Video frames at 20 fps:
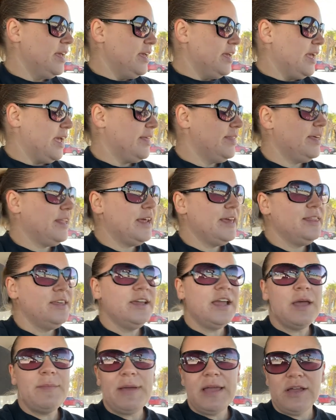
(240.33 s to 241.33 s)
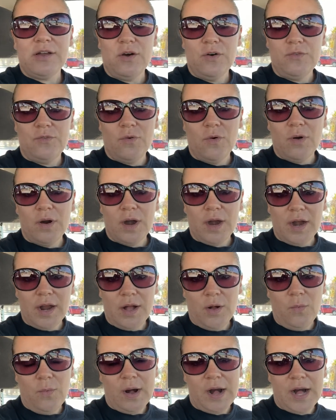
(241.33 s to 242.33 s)
and then I think I might go for
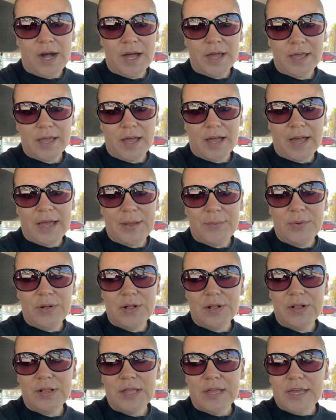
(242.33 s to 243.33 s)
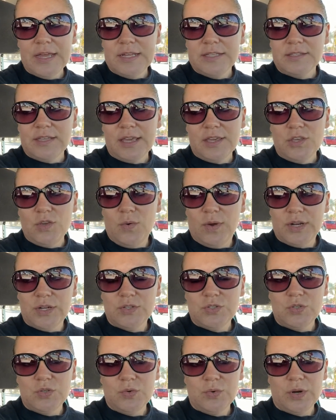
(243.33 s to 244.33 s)
a walk. I will take you on a
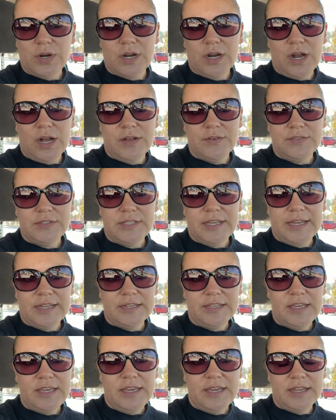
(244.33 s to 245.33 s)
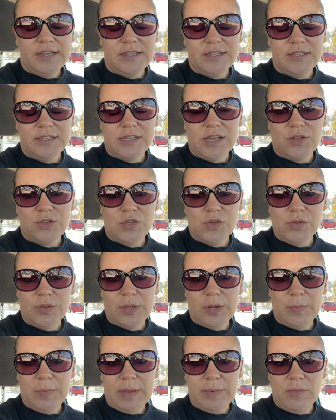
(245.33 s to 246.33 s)
tour of Sand Key and tell you a
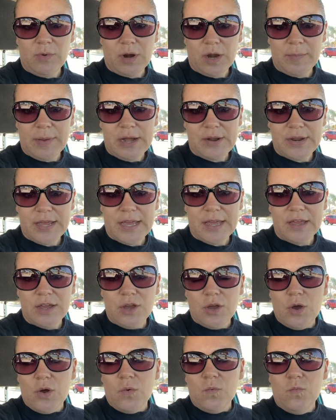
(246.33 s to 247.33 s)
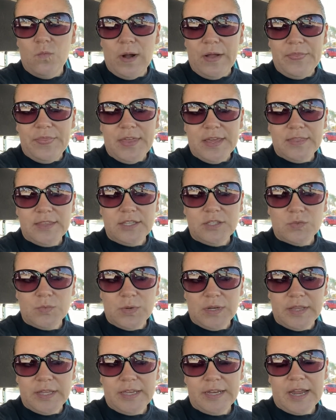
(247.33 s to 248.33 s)
little bit more about it. One thing that's
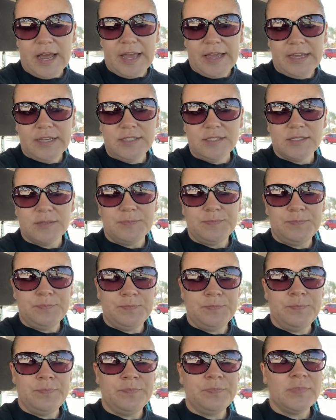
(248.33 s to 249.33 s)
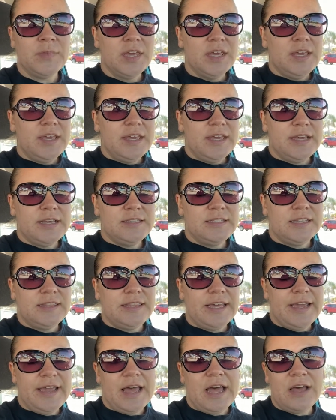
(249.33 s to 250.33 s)
really nice is that
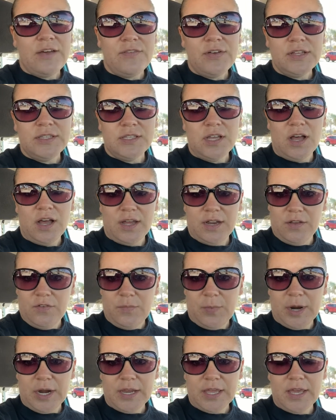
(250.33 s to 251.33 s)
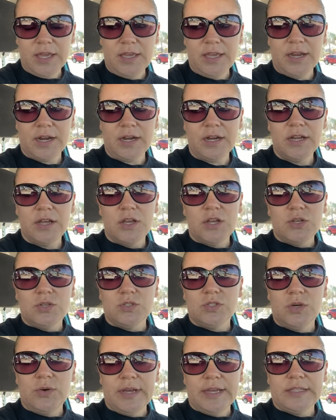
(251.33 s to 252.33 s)
they have a ton of parking here.
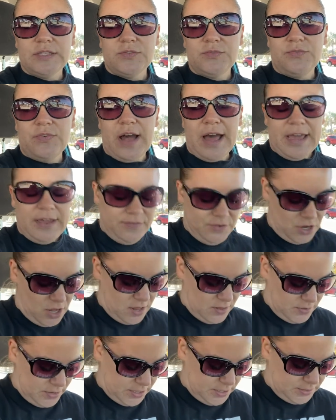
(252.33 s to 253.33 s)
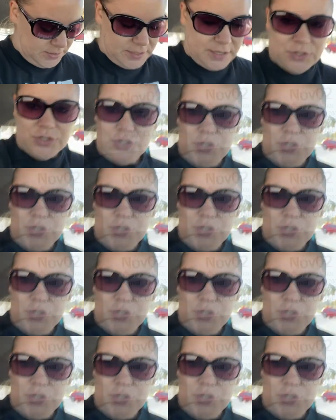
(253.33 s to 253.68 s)
So it's $5. I'll show